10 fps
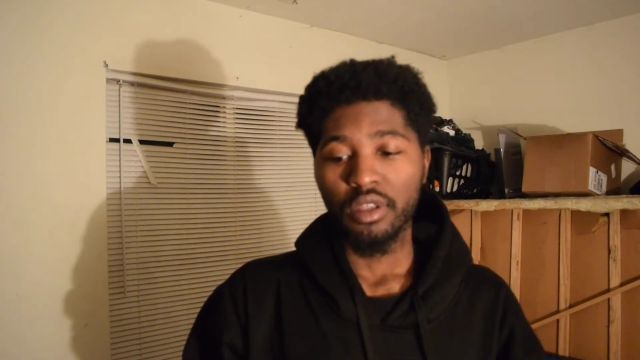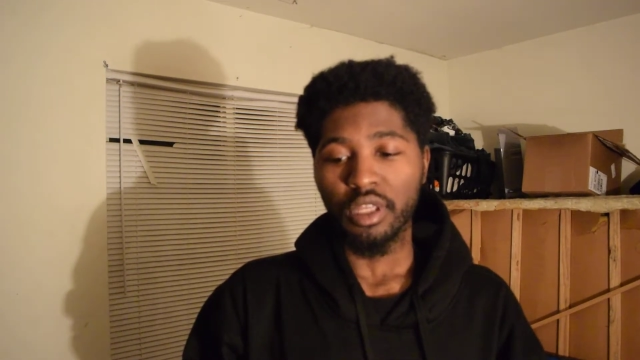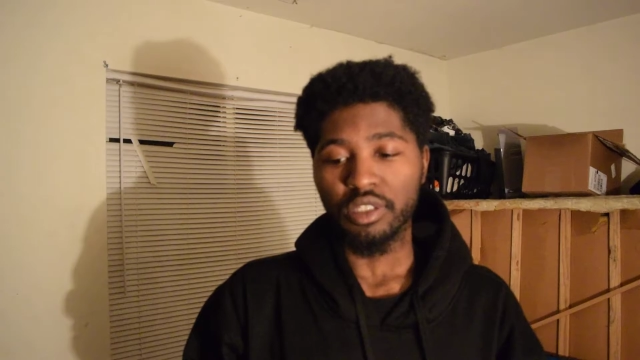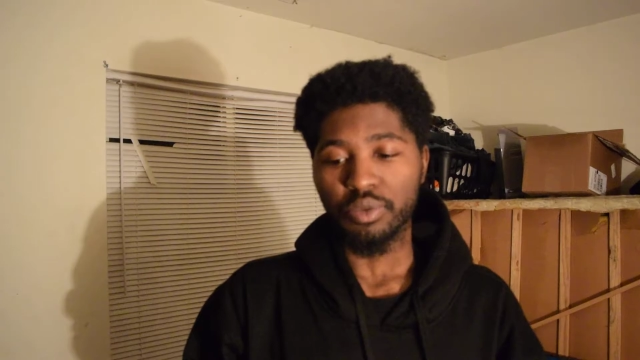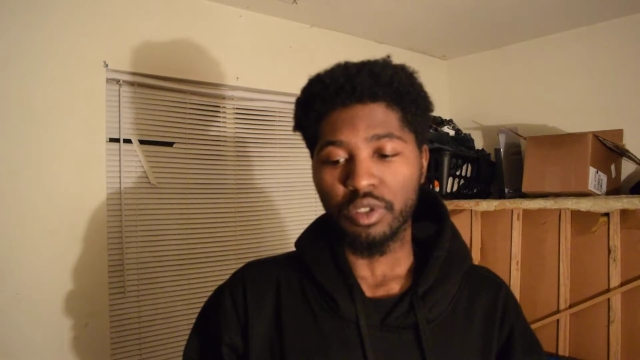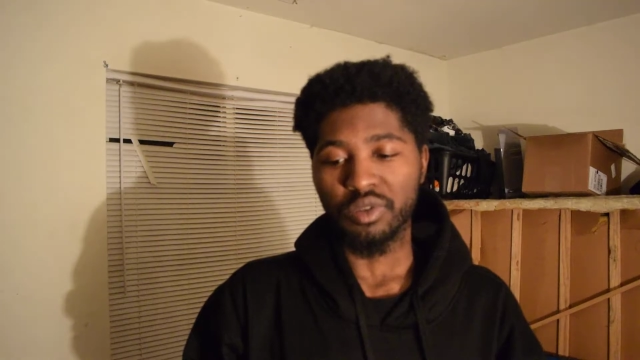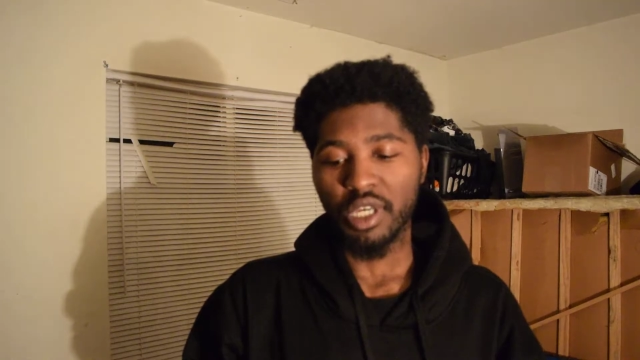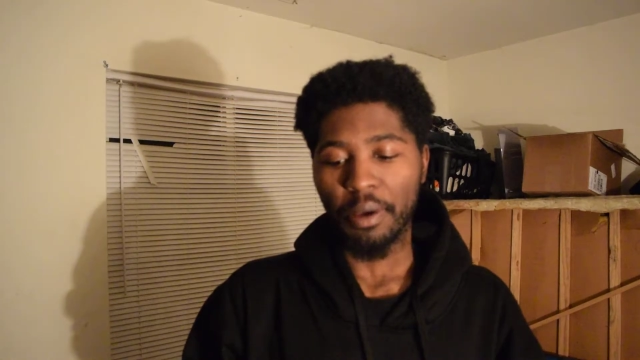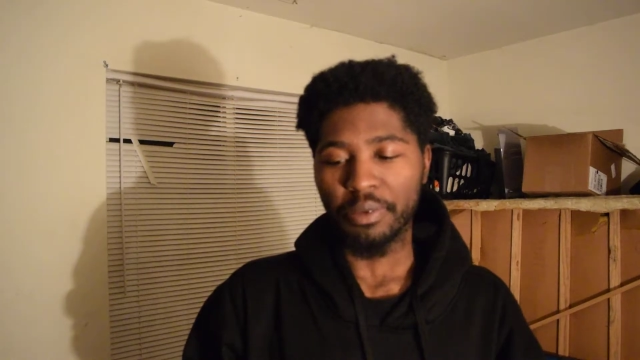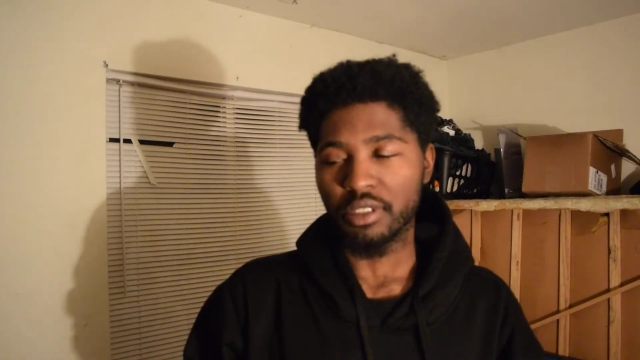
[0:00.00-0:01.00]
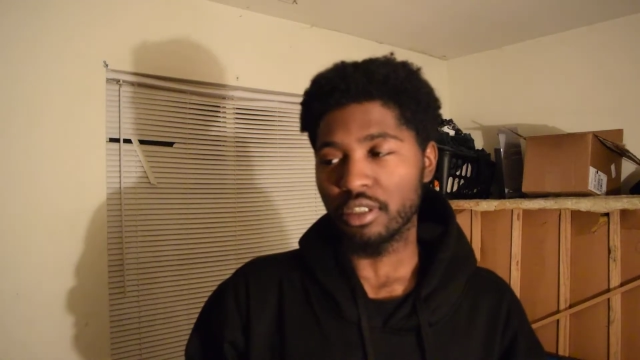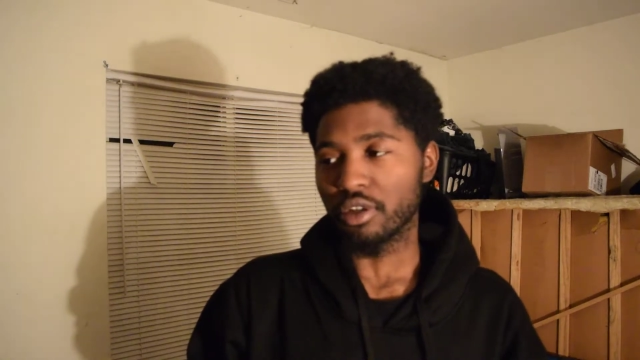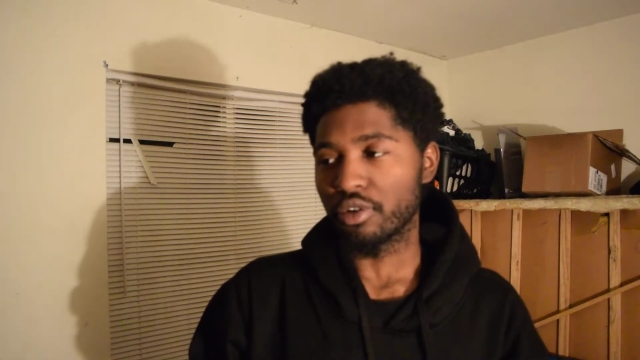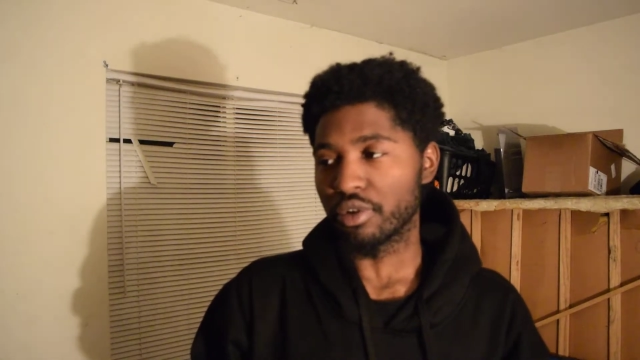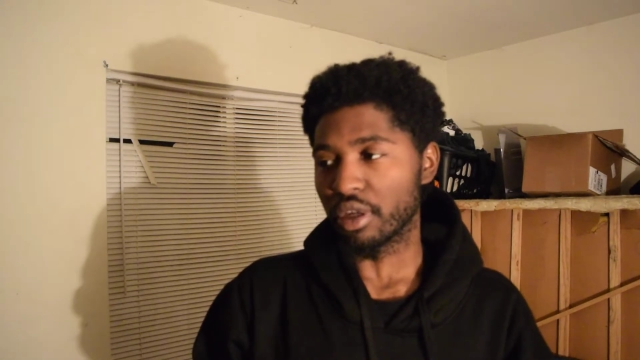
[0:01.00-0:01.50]
that's when you tap into your
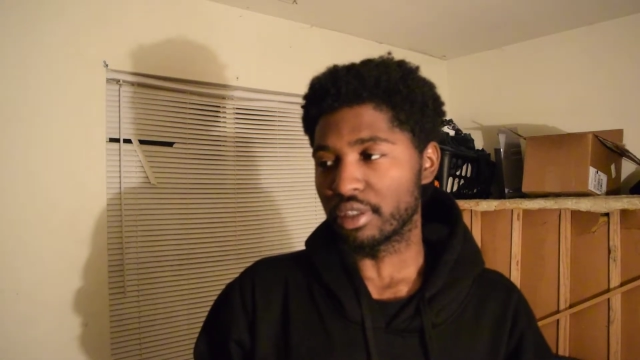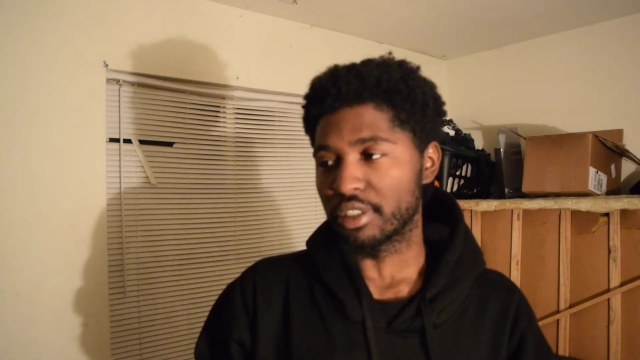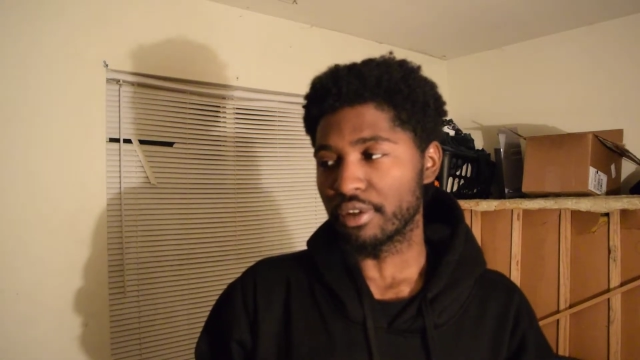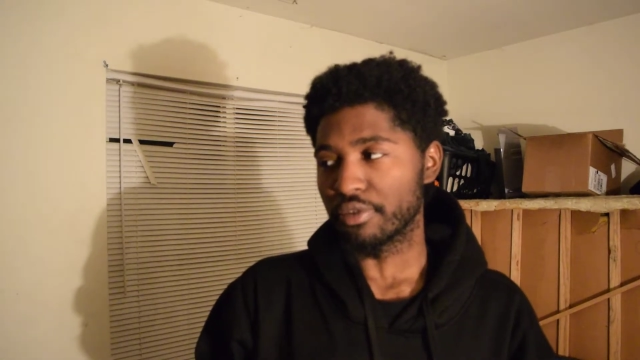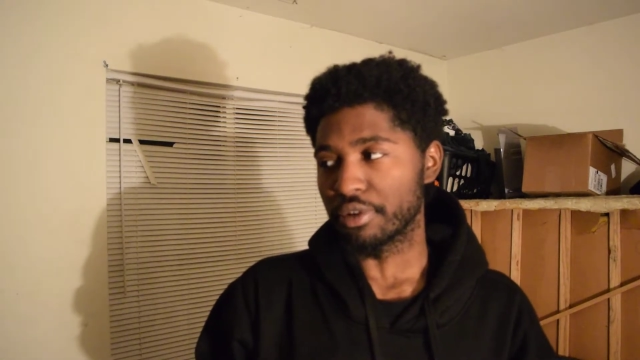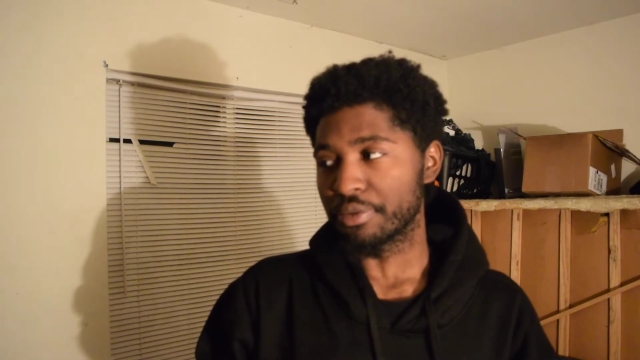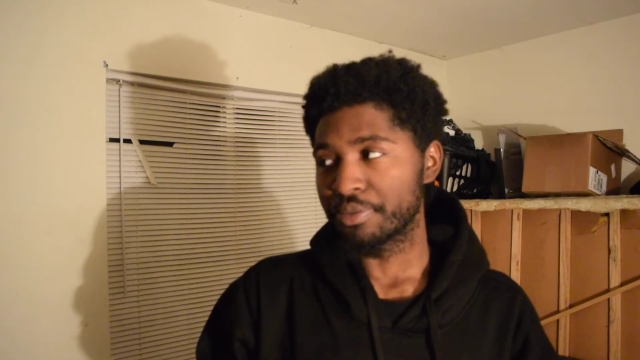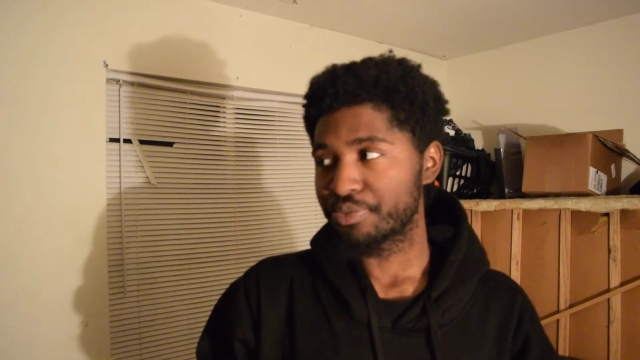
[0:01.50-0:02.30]
creativity.